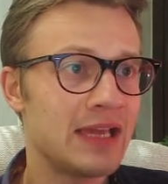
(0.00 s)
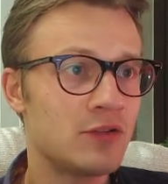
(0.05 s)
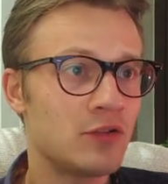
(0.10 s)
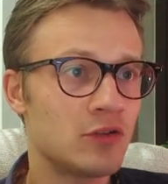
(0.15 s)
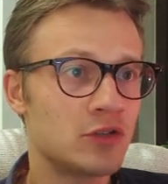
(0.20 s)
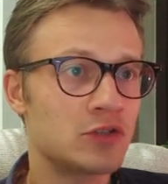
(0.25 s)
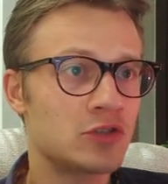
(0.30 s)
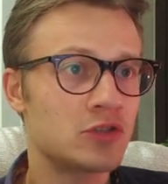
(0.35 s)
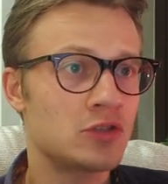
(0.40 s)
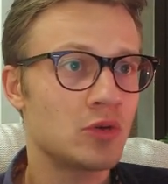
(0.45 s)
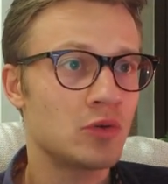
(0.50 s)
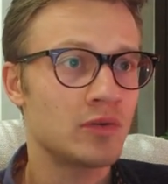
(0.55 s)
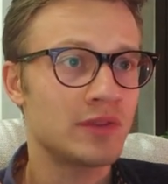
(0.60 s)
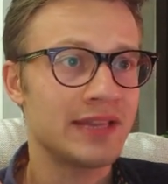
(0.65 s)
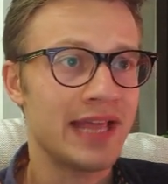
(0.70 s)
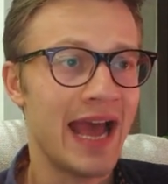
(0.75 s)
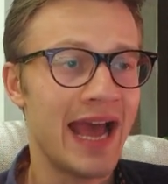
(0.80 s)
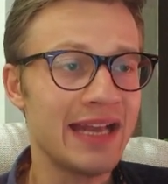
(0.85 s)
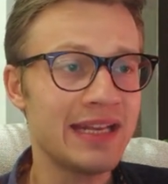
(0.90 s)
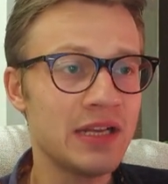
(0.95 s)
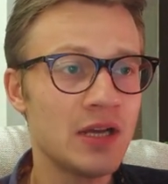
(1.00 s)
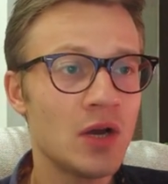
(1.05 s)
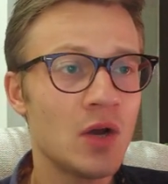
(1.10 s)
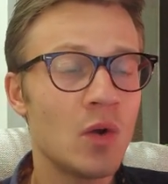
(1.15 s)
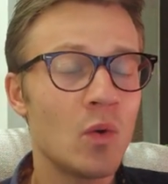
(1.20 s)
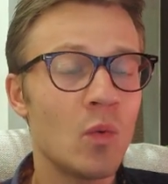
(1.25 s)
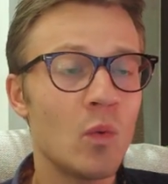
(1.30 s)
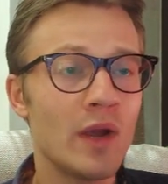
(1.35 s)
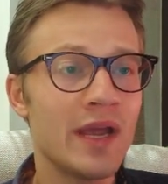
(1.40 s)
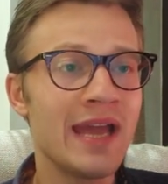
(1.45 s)
In order to know that,
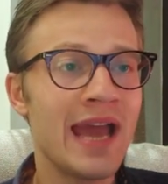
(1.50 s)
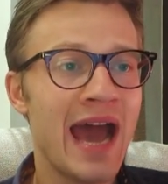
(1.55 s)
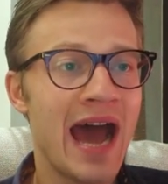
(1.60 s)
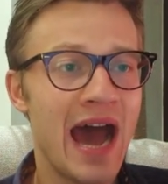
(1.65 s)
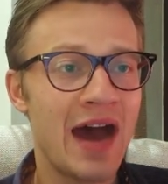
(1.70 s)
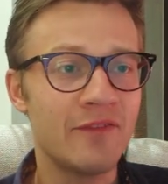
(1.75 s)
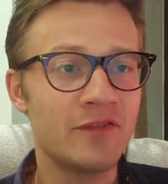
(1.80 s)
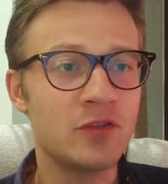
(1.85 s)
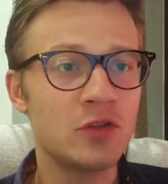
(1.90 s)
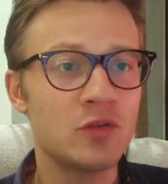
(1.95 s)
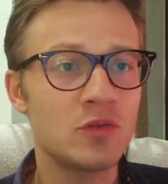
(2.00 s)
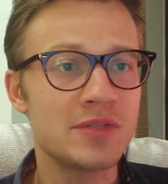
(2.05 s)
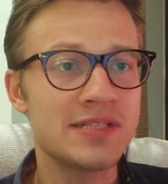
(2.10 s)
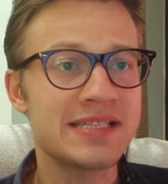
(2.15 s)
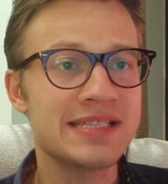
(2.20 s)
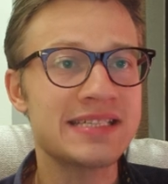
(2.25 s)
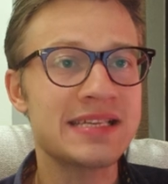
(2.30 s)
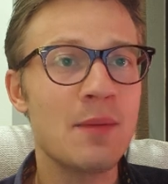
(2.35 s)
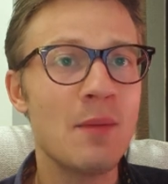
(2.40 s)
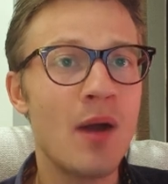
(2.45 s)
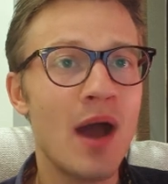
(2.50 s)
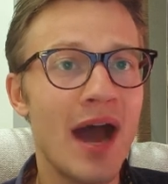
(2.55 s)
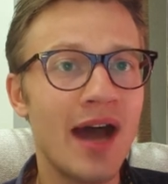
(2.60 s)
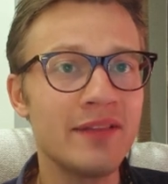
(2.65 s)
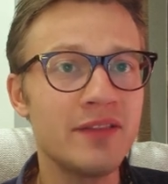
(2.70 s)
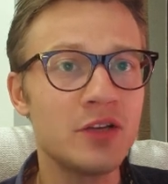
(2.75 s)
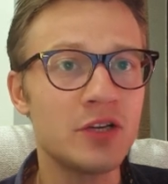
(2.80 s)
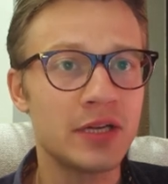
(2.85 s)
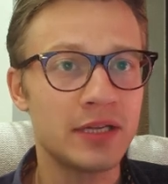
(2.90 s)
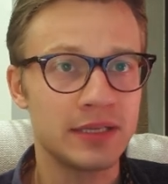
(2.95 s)
we have to use some
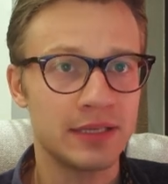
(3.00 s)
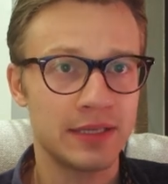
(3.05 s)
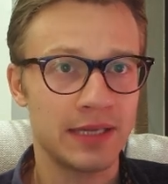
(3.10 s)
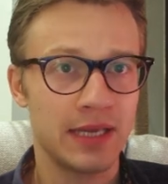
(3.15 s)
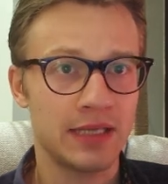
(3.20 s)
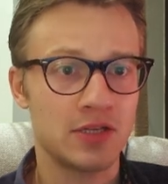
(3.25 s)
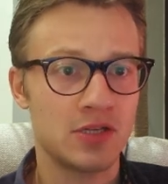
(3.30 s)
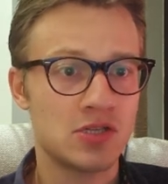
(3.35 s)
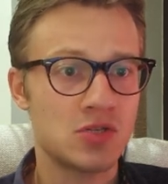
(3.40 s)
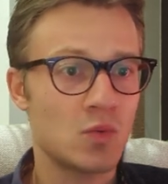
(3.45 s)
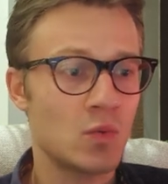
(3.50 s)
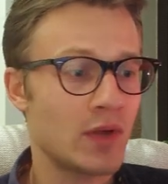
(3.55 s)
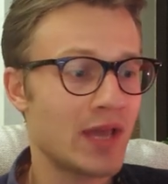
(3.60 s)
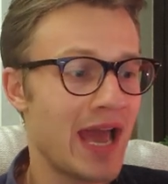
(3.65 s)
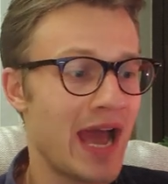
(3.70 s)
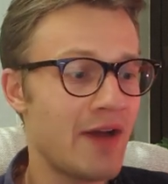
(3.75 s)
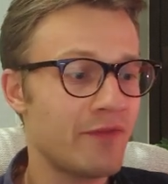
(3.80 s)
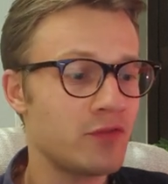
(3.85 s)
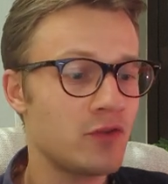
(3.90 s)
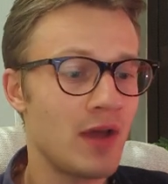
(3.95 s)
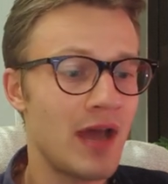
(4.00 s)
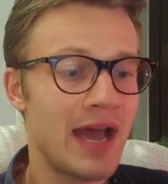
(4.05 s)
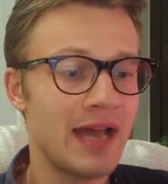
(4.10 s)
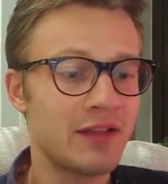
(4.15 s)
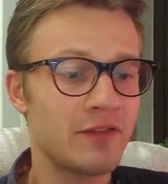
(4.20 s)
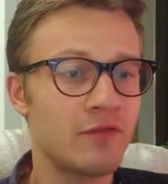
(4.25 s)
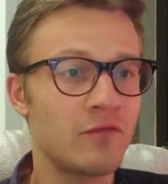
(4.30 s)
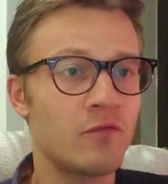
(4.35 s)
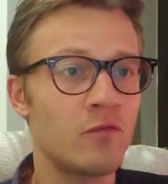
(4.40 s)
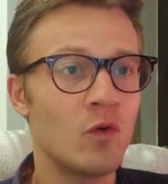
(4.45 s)
other indicators. We have to
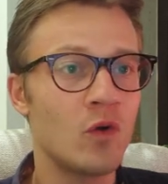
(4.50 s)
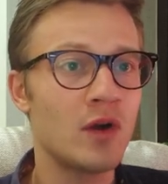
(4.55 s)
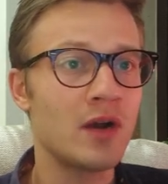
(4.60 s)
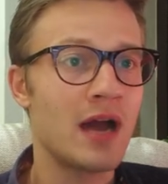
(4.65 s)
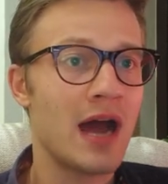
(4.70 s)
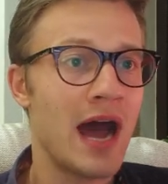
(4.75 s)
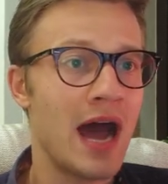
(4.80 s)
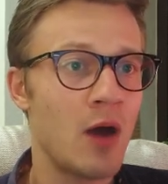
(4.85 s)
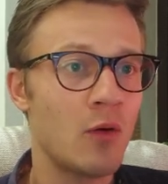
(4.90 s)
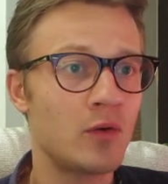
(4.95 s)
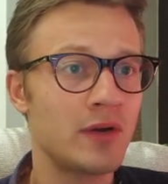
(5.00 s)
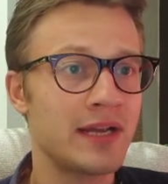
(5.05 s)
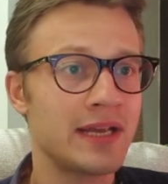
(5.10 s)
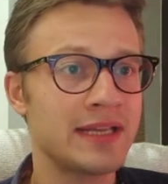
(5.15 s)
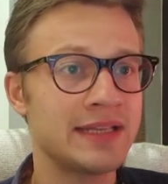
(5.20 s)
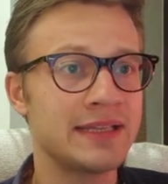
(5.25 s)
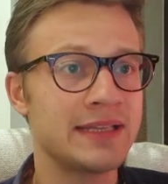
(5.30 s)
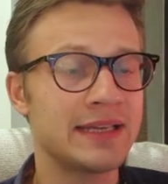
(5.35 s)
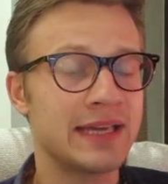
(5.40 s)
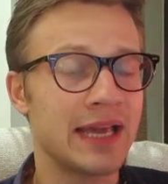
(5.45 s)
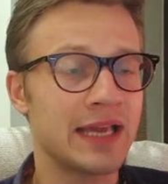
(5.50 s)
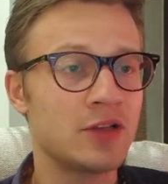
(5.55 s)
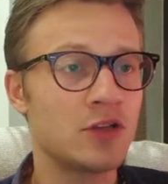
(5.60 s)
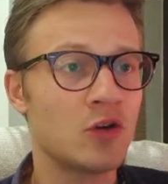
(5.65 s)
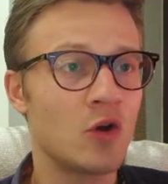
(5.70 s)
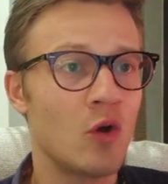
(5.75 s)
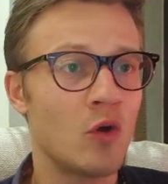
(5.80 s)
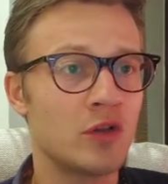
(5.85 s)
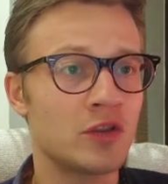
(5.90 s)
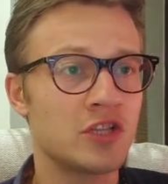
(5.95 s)
add 4-hour
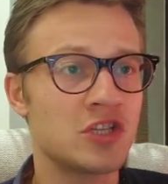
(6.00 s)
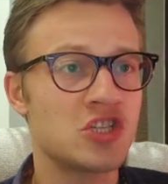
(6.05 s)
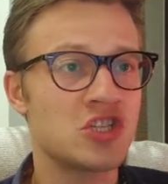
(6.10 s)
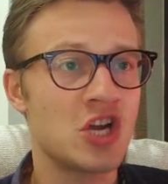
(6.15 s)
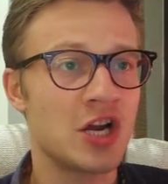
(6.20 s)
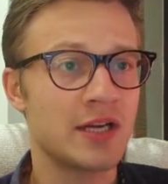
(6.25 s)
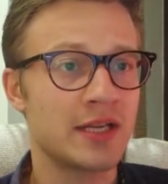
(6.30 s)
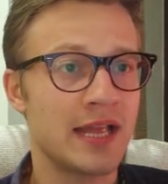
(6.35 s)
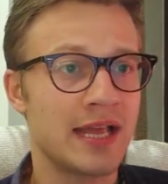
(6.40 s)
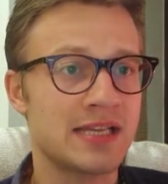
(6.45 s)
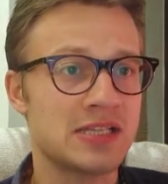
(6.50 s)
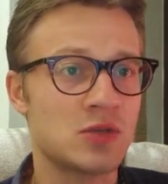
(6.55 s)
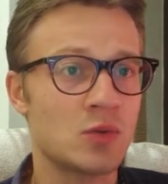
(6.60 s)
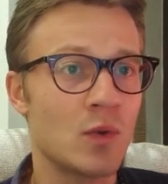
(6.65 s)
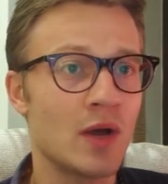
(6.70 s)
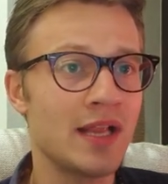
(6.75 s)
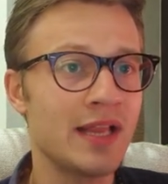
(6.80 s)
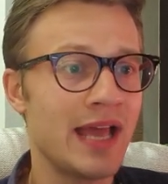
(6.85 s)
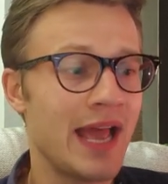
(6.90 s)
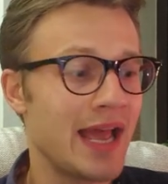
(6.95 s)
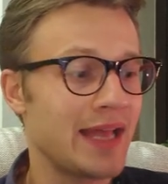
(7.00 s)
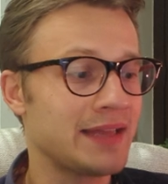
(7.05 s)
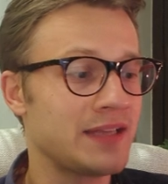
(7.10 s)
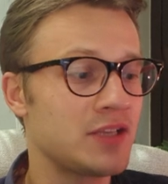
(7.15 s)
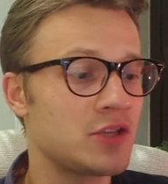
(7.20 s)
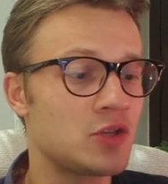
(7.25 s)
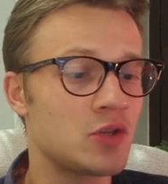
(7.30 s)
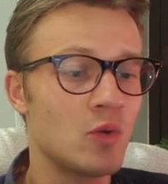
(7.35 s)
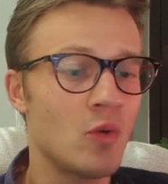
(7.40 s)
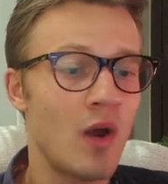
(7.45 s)
indicator on the chart as well and
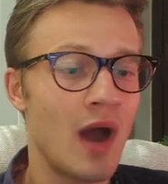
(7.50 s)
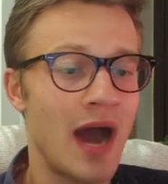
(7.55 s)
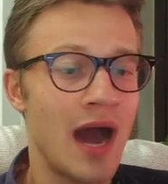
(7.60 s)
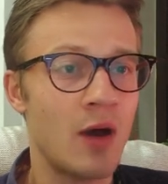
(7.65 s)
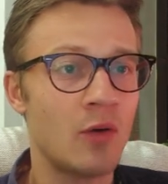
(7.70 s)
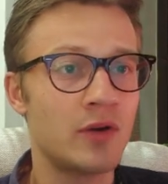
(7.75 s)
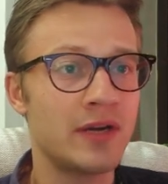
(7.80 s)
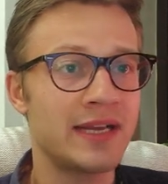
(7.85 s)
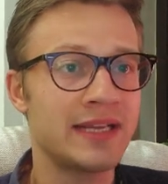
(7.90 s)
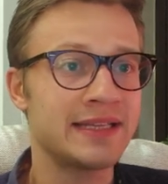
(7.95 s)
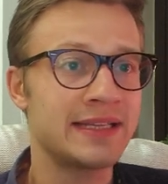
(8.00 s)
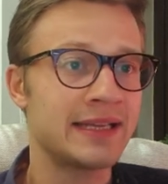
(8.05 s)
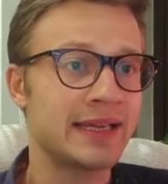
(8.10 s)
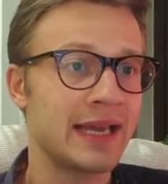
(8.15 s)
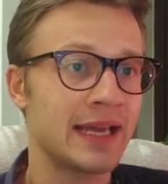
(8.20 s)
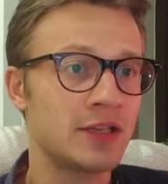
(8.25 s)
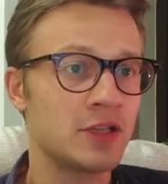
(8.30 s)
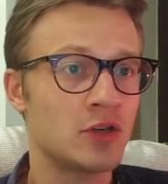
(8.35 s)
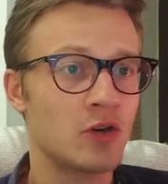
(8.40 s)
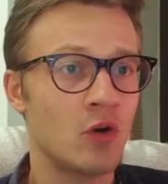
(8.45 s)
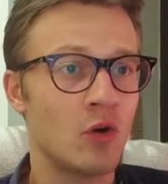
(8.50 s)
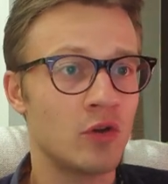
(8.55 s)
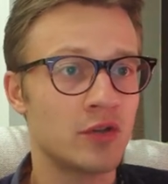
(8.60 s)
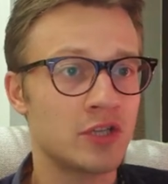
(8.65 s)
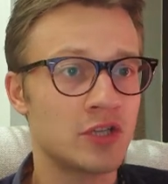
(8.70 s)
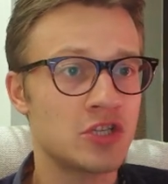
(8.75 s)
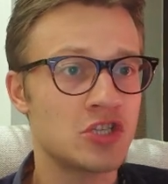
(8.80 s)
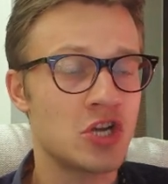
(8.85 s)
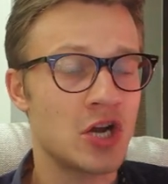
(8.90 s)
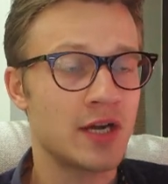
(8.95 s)
the 2-hour indicator
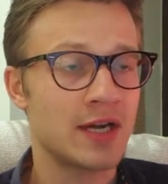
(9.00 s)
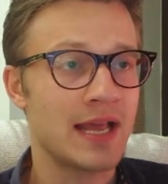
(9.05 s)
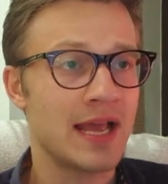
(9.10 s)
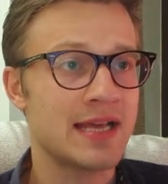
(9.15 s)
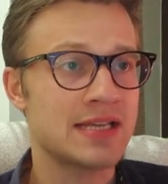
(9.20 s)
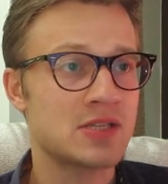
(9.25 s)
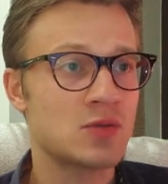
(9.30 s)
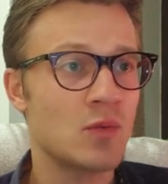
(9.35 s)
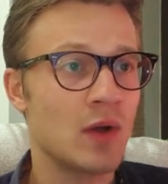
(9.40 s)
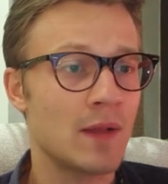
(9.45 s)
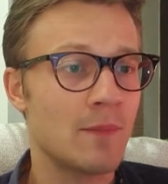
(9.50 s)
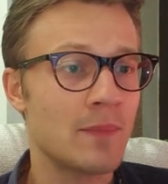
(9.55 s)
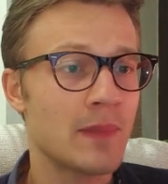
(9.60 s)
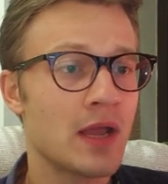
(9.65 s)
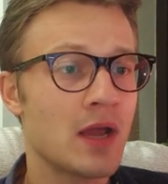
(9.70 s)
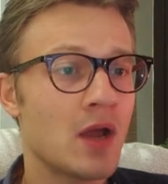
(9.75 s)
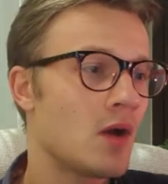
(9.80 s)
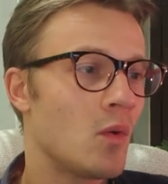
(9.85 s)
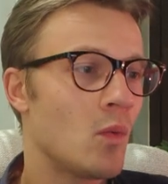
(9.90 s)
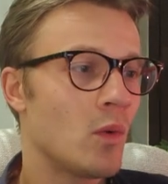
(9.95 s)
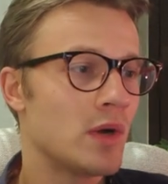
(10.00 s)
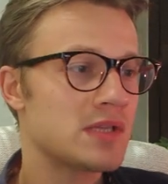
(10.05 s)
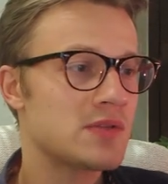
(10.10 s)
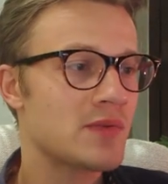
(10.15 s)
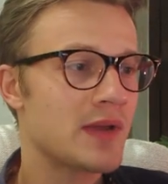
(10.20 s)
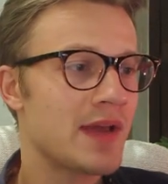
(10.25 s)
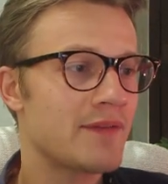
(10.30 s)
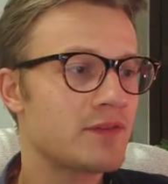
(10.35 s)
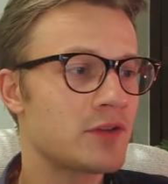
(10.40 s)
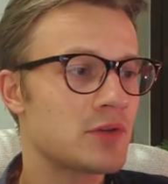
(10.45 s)
on the chart as well. Once
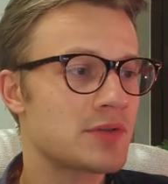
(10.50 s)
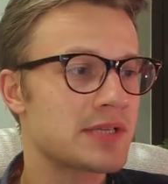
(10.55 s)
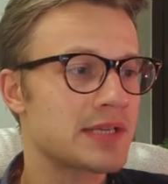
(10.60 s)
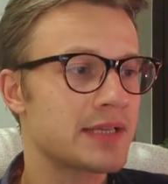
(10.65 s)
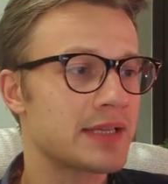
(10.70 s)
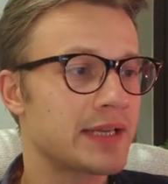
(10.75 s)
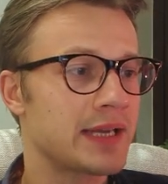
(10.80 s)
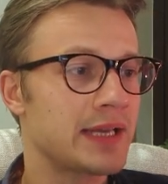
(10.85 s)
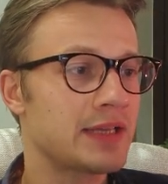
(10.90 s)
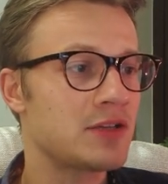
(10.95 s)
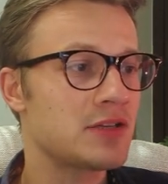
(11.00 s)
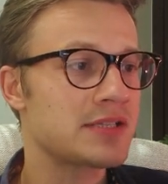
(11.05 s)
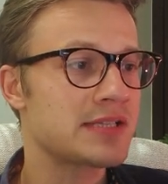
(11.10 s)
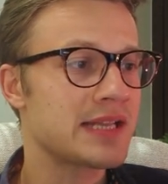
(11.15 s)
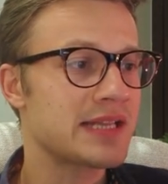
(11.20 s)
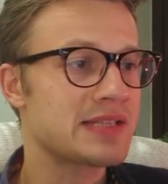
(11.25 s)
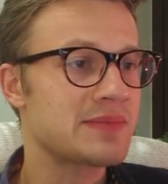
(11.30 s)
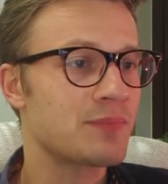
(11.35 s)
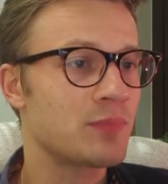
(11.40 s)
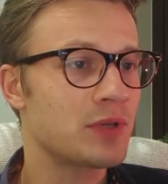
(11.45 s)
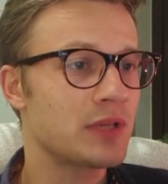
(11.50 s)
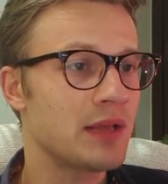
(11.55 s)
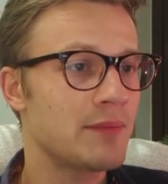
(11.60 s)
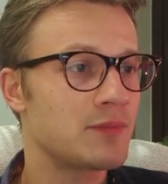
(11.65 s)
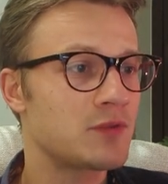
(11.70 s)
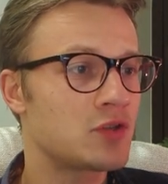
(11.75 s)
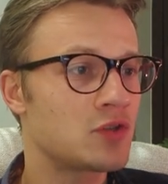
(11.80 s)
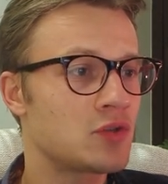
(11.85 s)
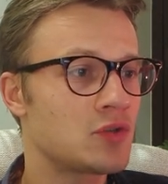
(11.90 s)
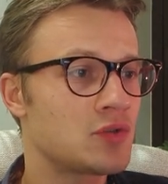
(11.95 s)
we have those indicators, let's put
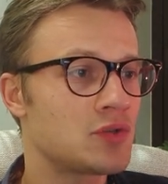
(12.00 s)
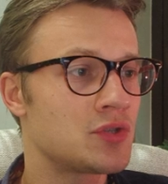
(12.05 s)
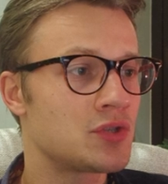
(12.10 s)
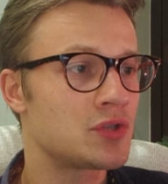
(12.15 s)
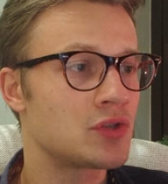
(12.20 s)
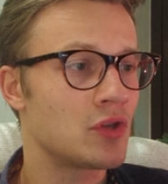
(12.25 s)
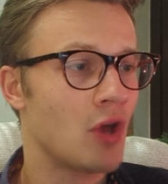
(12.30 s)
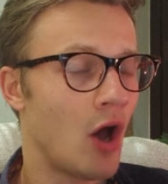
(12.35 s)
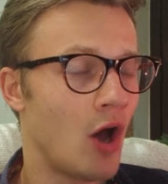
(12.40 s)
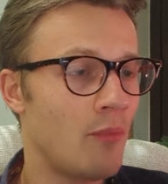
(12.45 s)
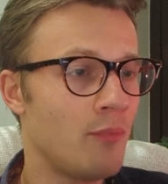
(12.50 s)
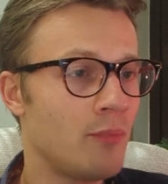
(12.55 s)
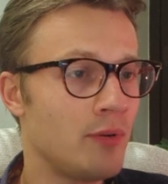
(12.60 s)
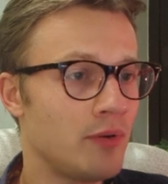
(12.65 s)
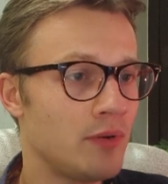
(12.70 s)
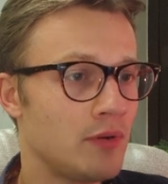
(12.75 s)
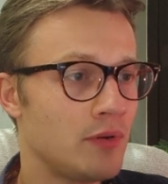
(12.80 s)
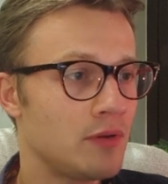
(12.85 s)
them to the top.